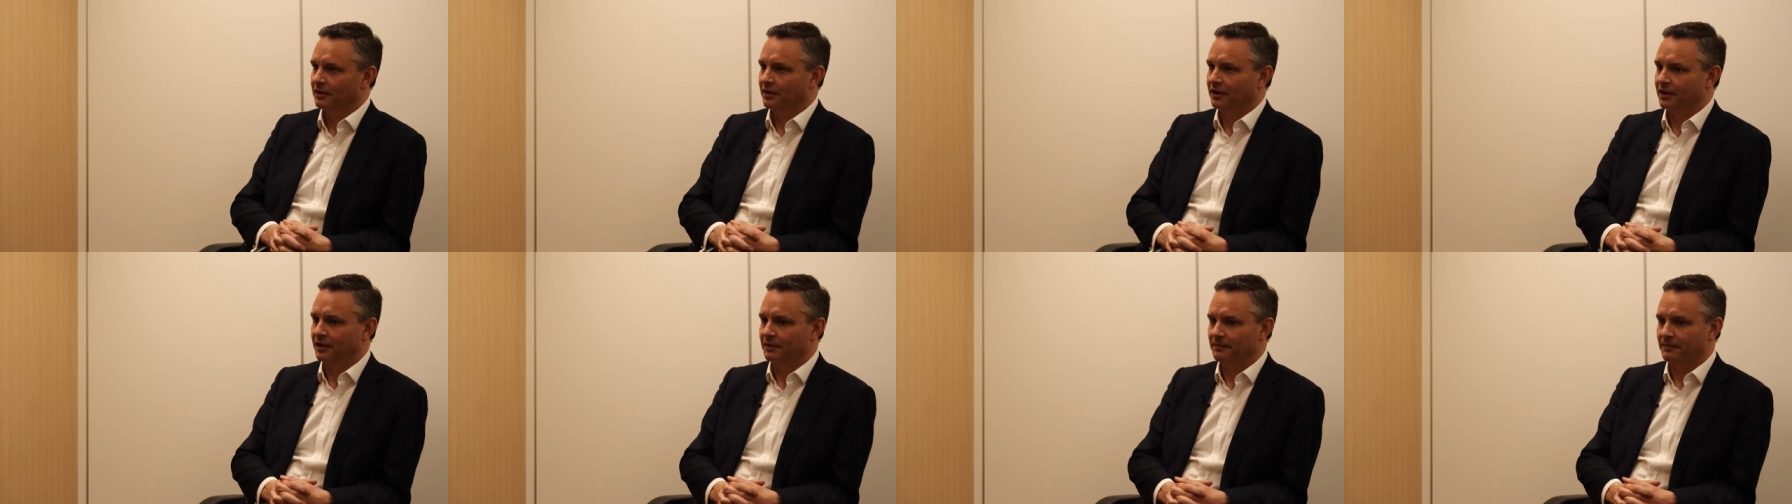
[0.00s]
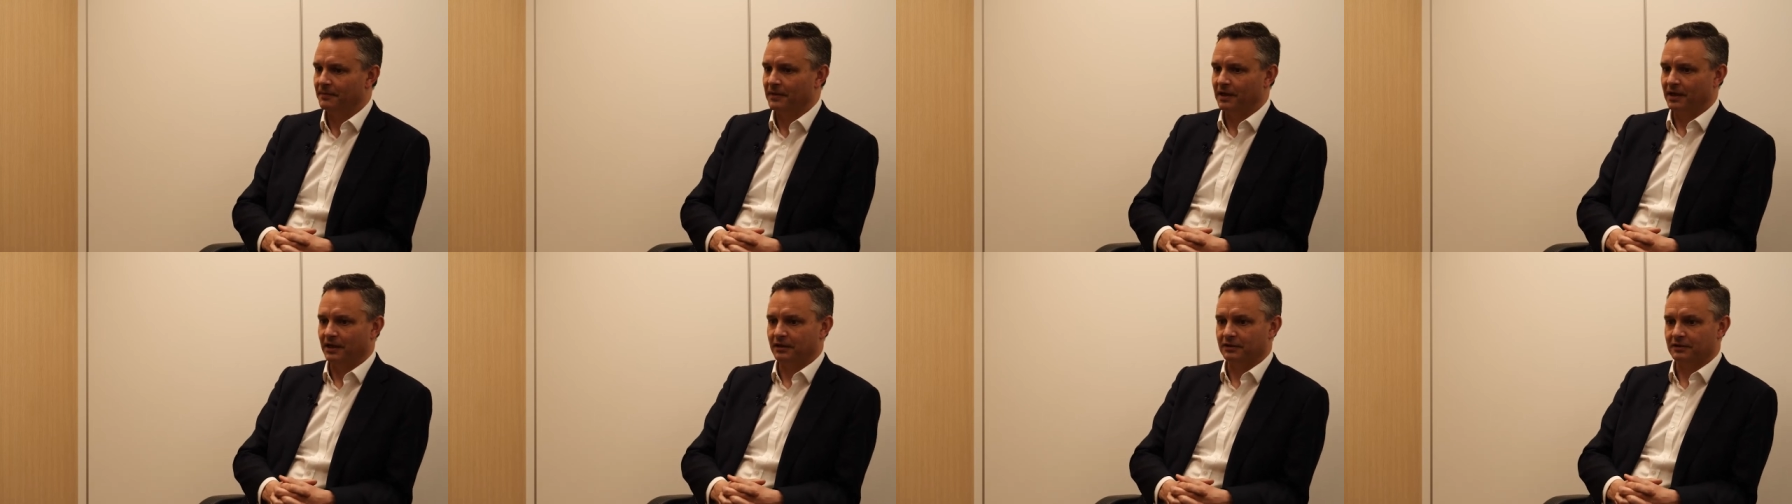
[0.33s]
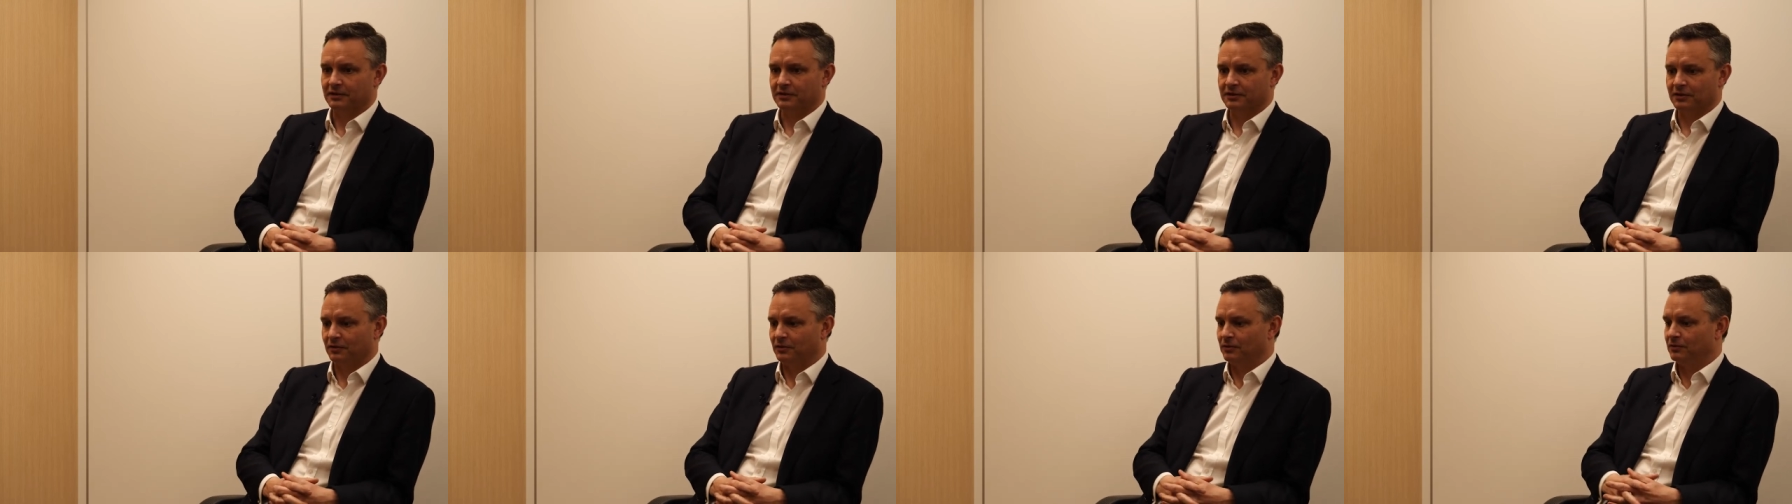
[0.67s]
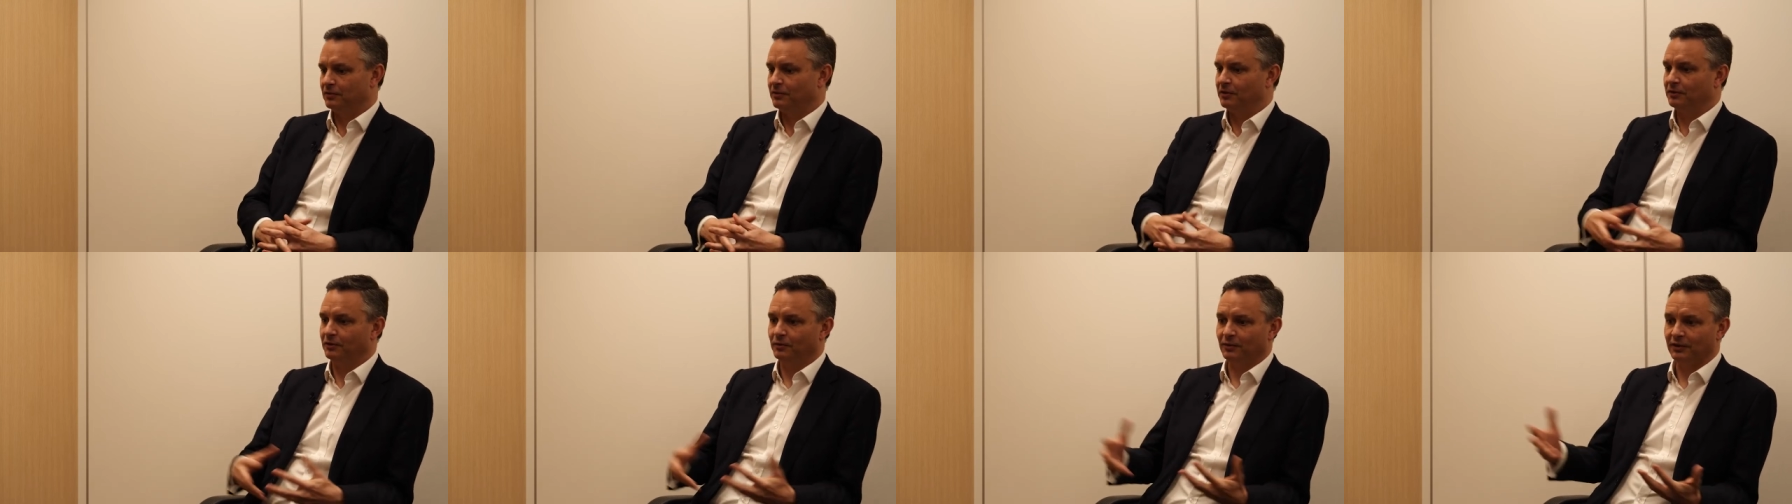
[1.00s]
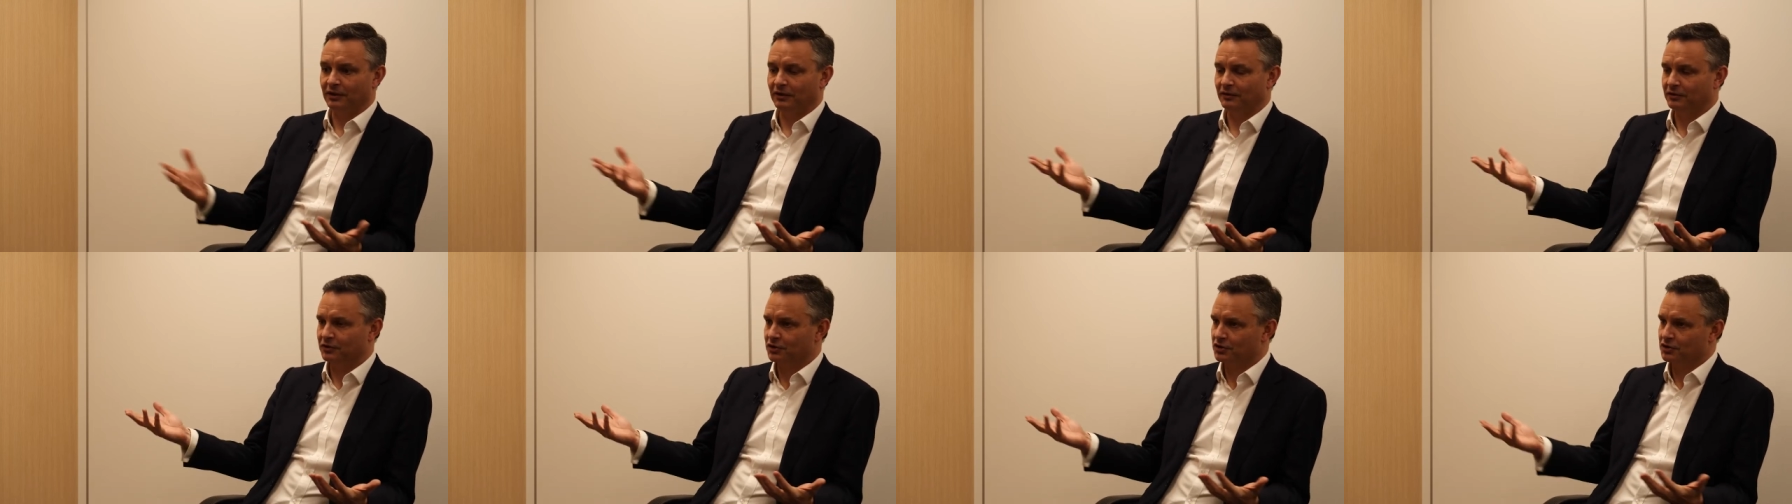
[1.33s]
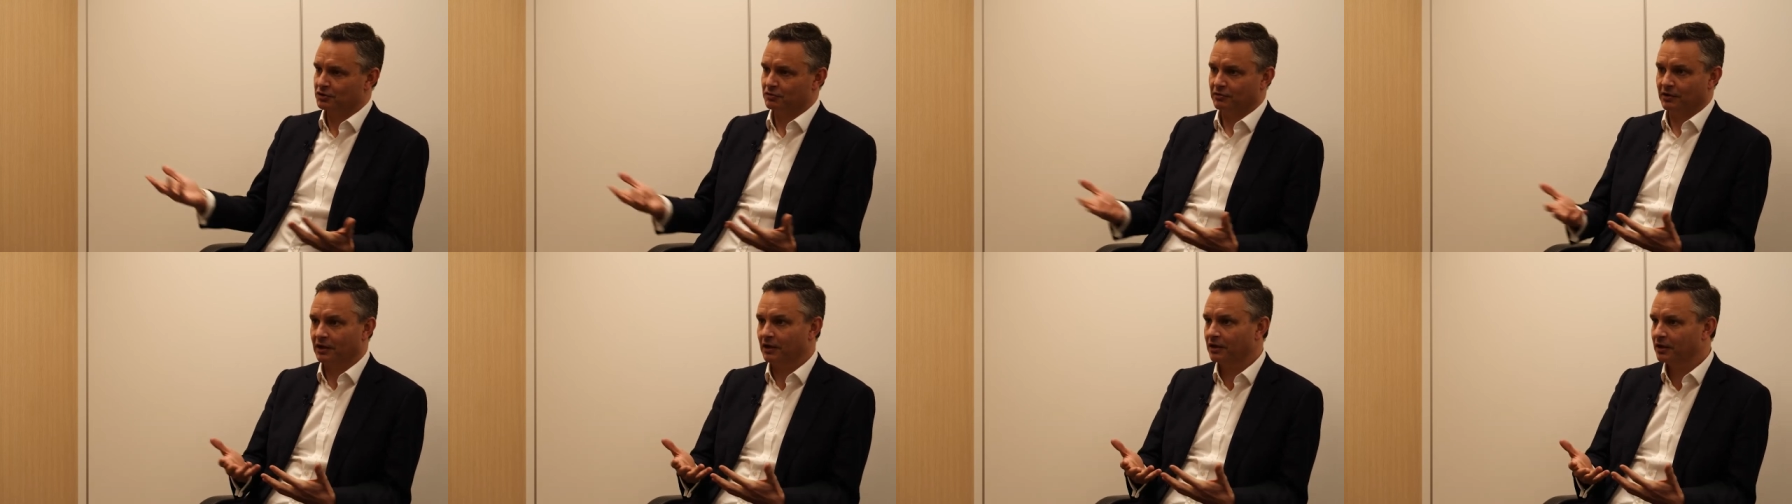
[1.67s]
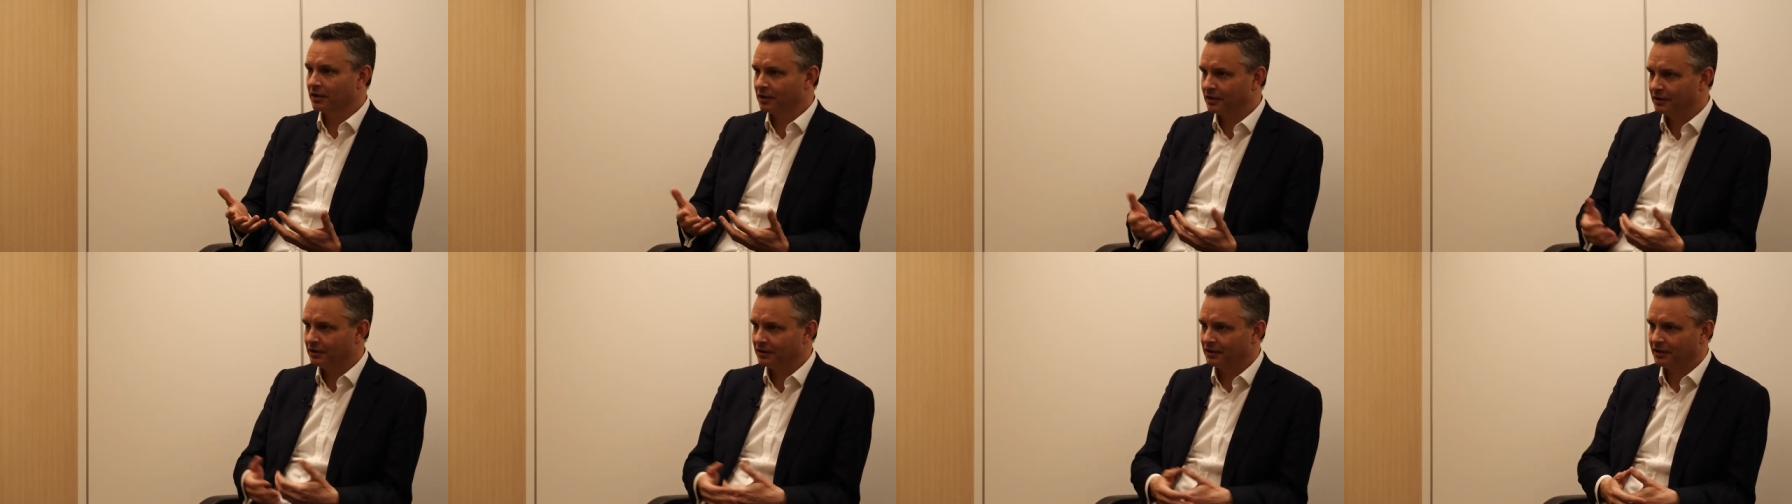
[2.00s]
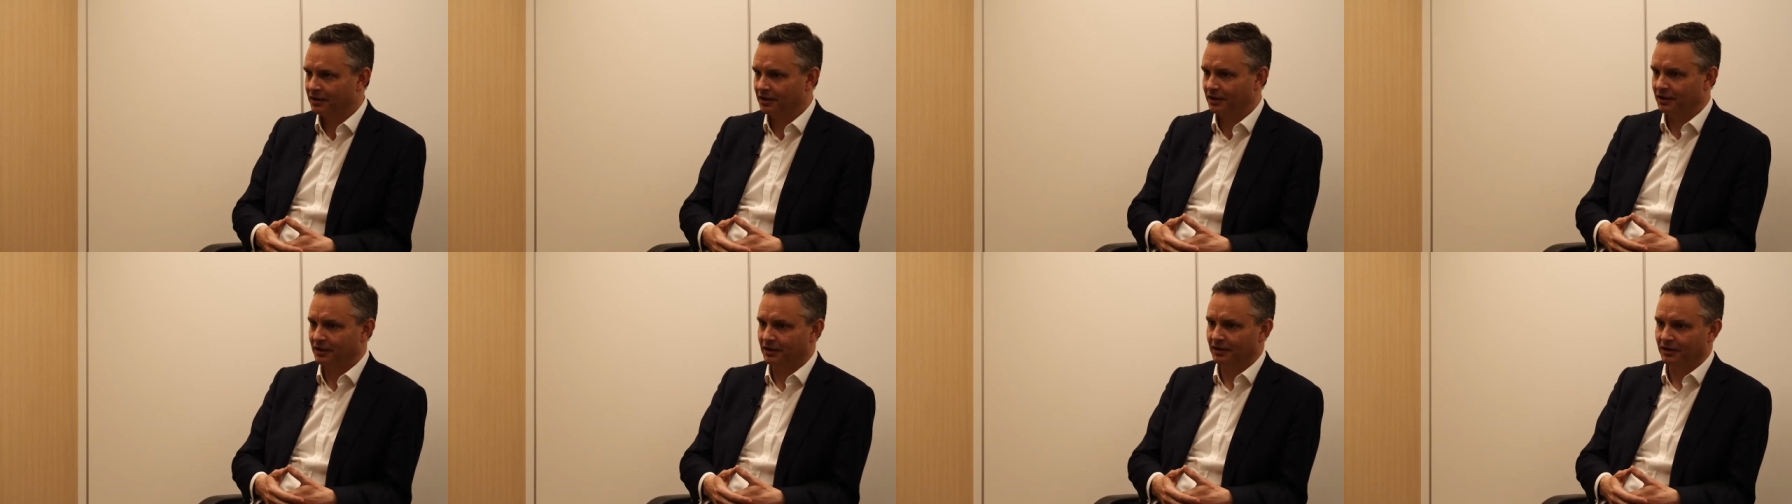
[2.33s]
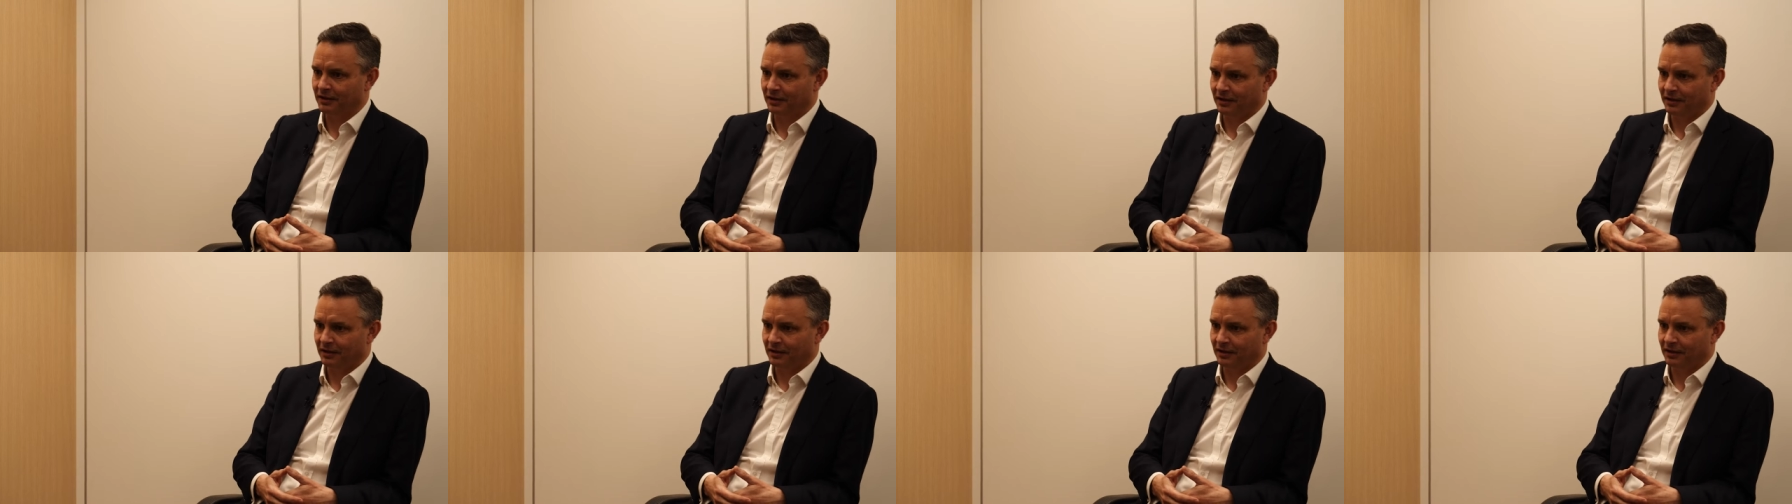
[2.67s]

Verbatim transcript: Um, and so, you know, we need to shrink uh,